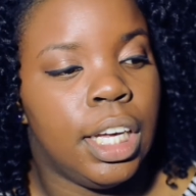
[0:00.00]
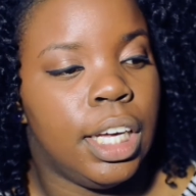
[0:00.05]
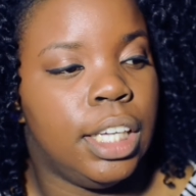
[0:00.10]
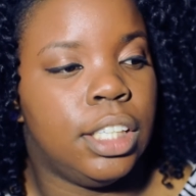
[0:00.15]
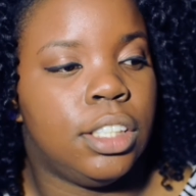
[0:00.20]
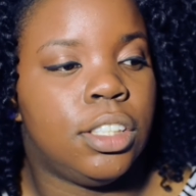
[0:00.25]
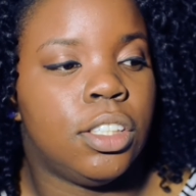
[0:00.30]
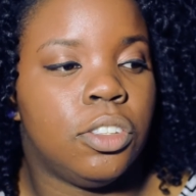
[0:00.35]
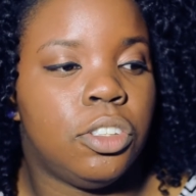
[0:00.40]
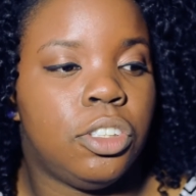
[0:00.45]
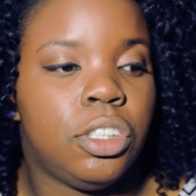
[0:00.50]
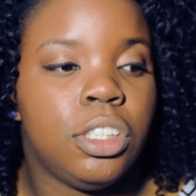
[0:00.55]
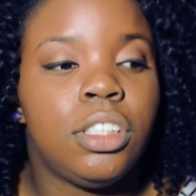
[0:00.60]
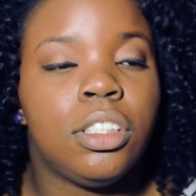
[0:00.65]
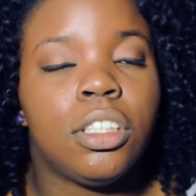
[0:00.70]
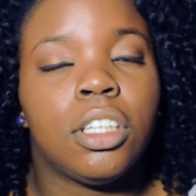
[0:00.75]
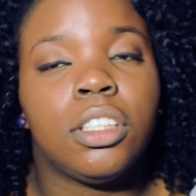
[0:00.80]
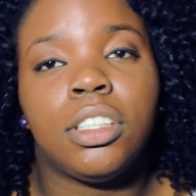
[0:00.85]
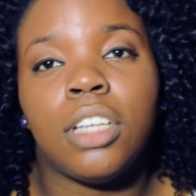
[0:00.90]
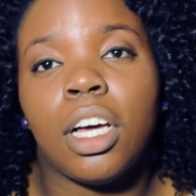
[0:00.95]
And so she
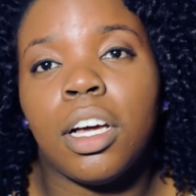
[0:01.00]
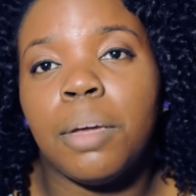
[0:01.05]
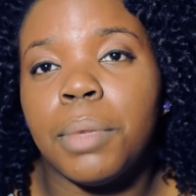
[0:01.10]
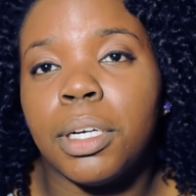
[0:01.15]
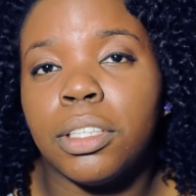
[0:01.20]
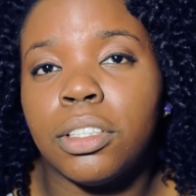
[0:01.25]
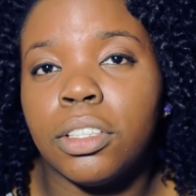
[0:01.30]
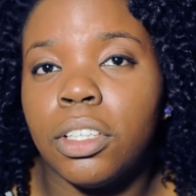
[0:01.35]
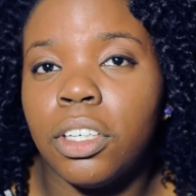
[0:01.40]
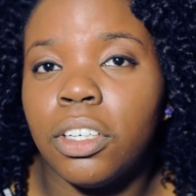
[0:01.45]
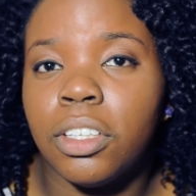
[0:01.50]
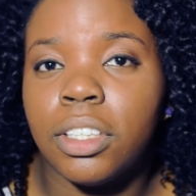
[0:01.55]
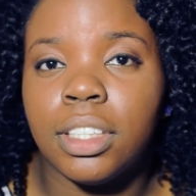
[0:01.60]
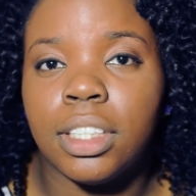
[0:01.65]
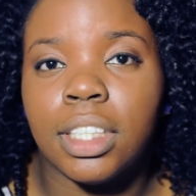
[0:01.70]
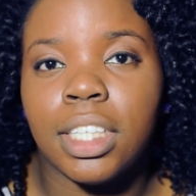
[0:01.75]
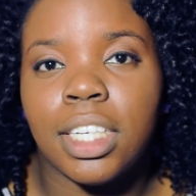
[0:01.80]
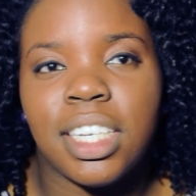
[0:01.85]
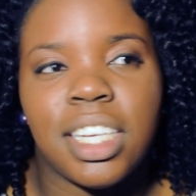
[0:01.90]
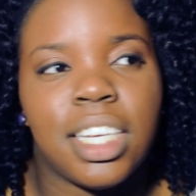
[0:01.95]
starts talking about the girl's
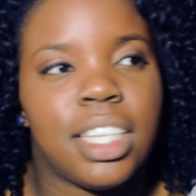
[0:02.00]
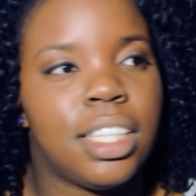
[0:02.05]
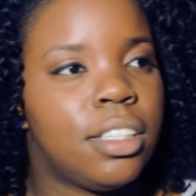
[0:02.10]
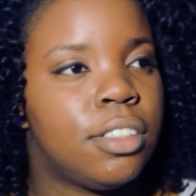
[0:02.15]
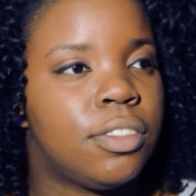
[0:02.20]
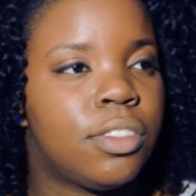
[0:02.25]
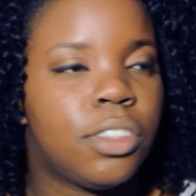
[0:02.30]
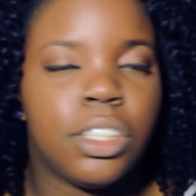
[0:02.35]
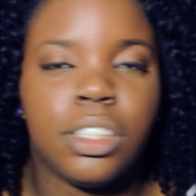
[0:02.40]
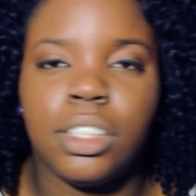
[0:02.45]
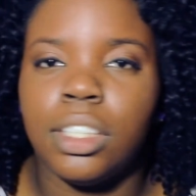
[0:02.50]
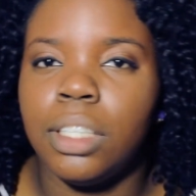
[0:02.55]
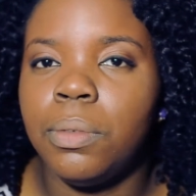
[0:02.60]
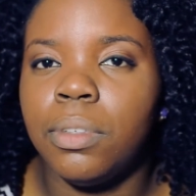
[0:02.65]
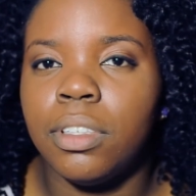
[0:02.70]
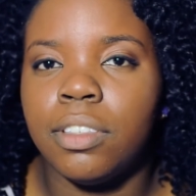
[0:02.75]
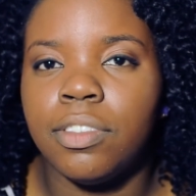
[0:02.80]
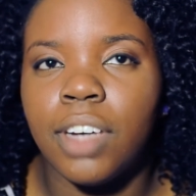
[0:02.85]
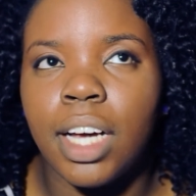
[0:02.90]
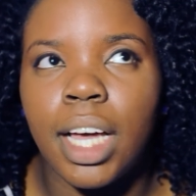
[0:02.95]
son. And then, of course, they
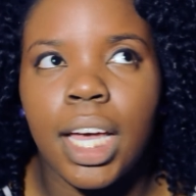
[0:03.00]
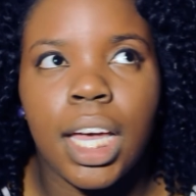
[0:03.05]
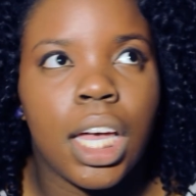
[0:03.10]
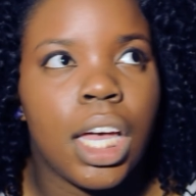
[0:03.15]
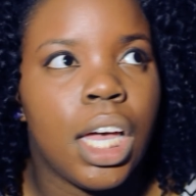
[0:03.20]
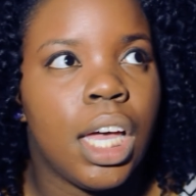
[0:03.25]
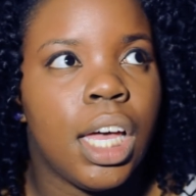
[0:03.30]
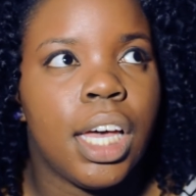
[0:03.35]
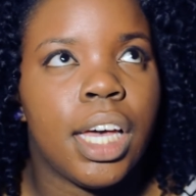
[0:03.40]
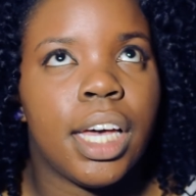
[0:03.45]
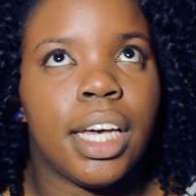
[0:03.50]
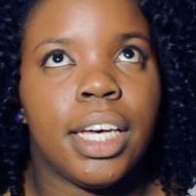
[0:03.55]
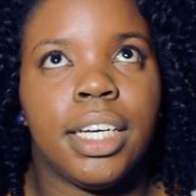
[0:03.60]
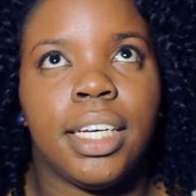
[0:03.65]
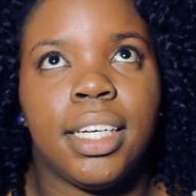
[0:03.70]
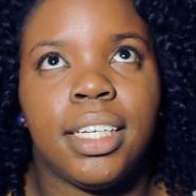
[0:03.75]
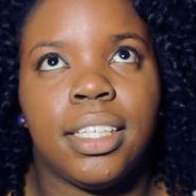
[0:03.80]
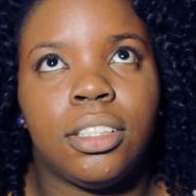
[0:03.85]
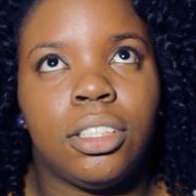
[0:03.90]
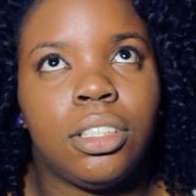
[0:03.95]
want to fight.
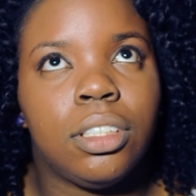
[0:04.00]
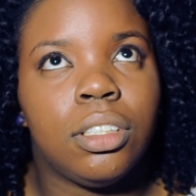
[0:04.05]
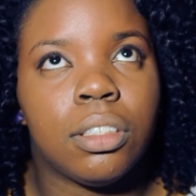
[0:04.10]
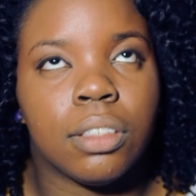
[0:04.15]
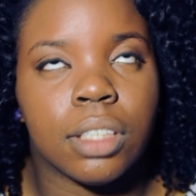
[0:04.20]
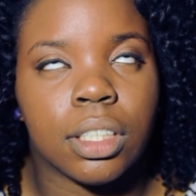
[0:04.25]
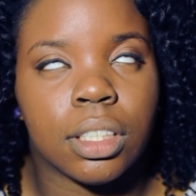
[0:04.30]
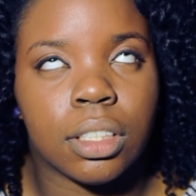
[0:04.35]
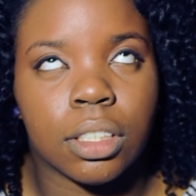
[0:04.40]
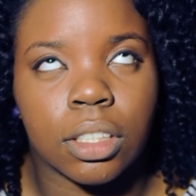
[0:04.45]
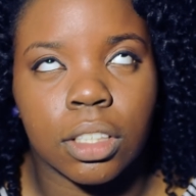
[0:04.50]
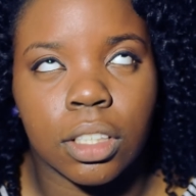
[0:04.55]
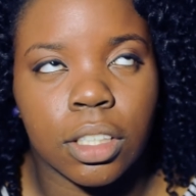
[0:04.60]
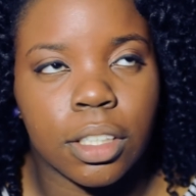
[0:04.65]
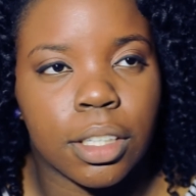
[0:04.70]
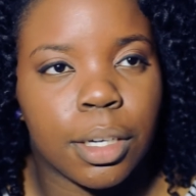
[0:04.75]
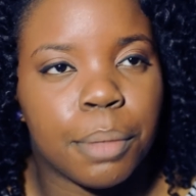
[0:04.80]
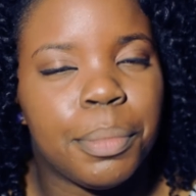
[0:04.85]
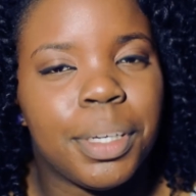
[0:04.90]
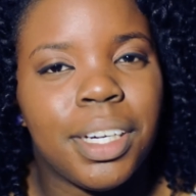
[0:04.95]
And she don't get to the
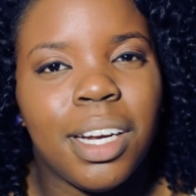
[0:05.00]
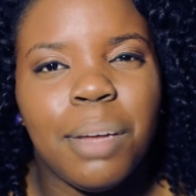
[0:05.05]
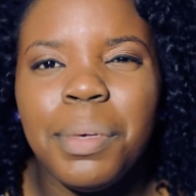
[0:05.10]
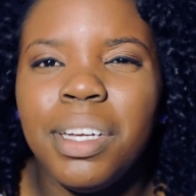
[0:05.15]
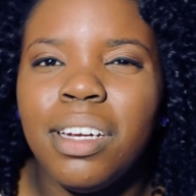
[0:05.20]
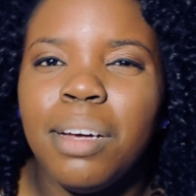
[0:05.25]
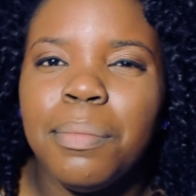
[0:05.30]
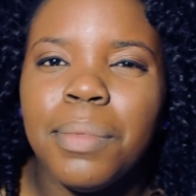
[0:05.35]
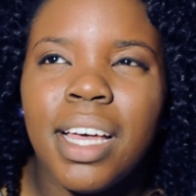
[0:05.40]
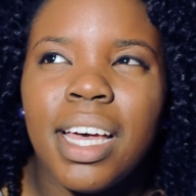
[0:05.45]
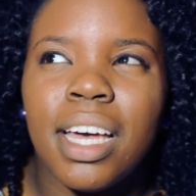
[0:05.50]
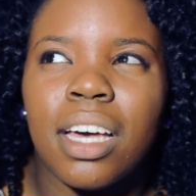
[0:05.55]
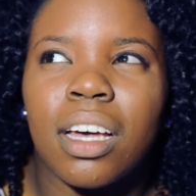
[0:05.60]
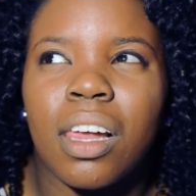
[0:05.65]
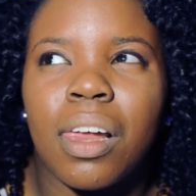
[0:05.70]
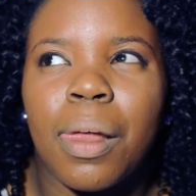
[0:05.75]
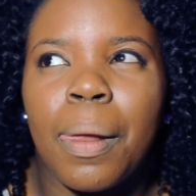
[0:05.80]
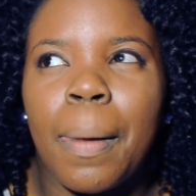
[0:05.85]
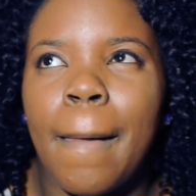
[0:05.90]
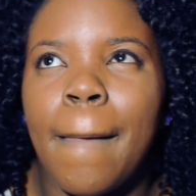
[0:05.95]
girl. But, I mean, I'm
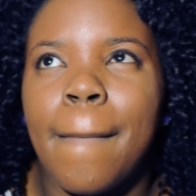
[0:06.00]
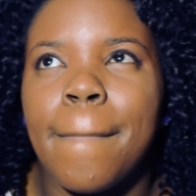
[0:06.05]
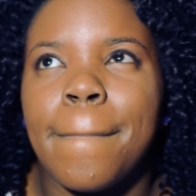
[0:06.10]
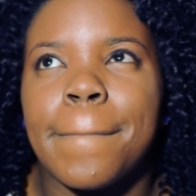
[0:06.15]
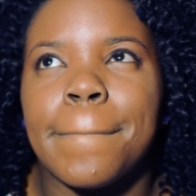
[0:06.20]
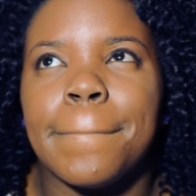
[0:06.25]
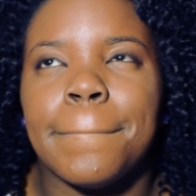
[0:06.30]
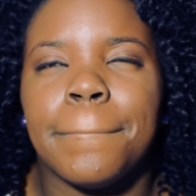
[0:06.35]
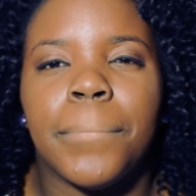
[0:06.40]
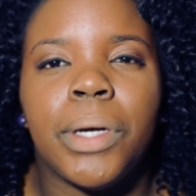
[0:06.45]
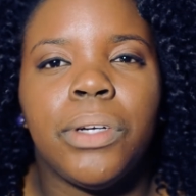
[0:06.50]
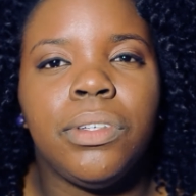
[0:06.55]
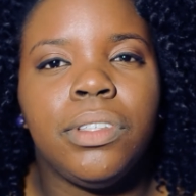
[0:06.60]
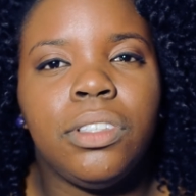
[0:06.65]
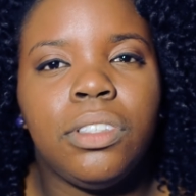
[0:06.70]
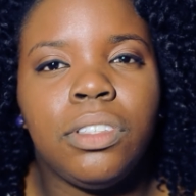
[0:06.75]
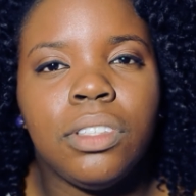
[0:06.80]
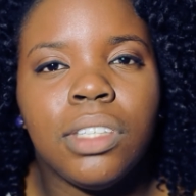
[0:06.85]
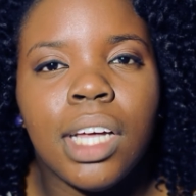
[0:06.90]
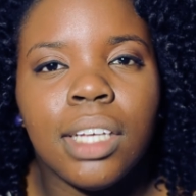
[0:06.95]
like,
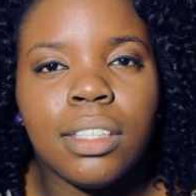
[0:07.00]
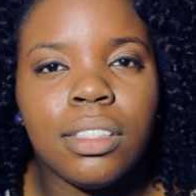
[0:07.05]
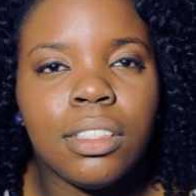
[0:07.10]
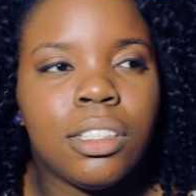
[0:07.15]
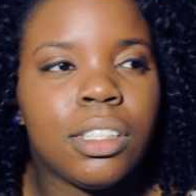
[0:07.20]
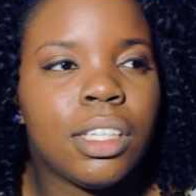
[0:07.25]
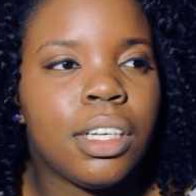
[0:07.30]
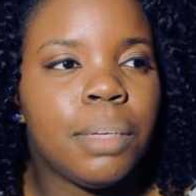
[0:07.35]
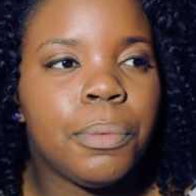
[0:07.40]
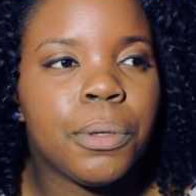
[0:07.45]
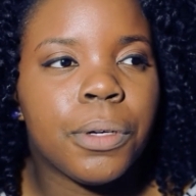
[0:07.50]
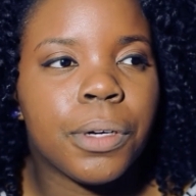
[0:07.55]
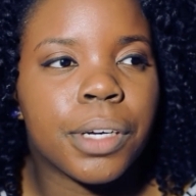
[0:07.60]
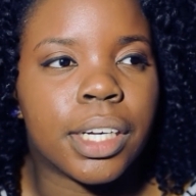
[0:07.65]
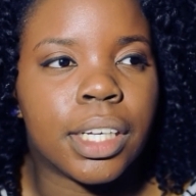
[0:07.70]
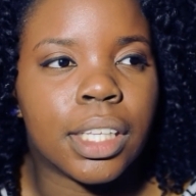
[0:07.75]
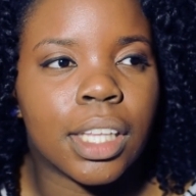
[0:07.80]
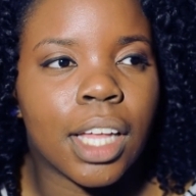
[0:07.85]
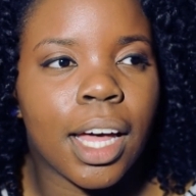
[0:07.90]
Moniece, you're like such a hypocrite.